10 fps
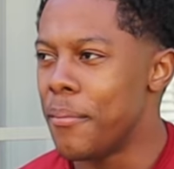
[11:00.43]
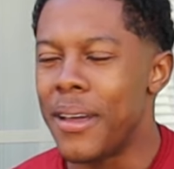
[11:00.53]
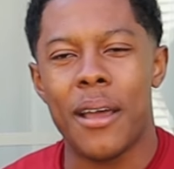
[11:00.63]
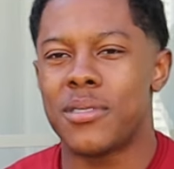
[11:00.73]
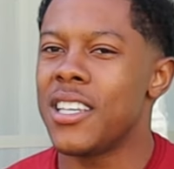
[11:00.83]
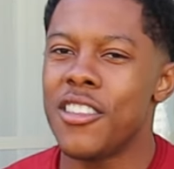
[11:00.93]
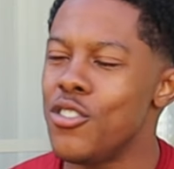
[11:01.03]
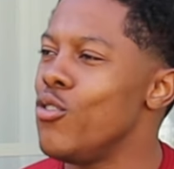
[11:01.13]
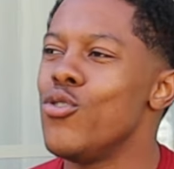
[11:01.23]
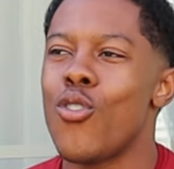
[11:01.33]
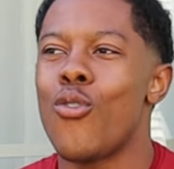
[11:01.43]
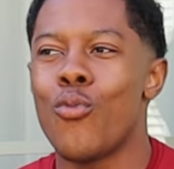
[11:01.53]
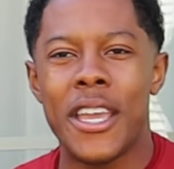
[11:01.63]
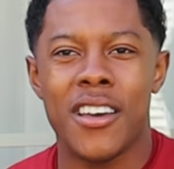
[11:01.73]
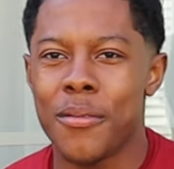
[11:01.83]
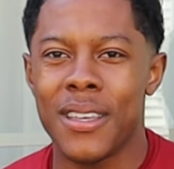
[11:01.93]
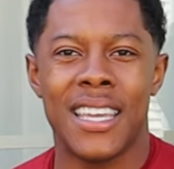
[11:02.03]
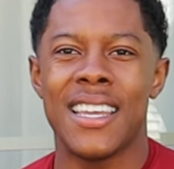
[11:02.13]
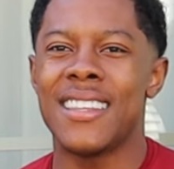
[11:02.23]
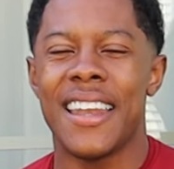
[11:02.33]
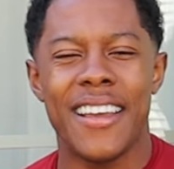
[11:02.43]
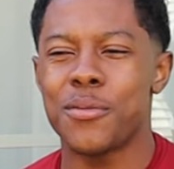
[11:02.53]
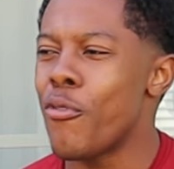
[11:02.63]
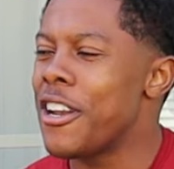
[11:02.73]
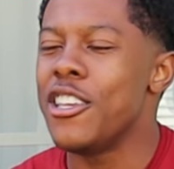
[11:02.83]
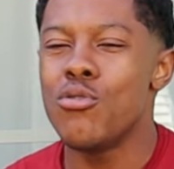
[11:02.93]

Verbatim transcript: But I'm telling you, you're going to wake up again the next morning.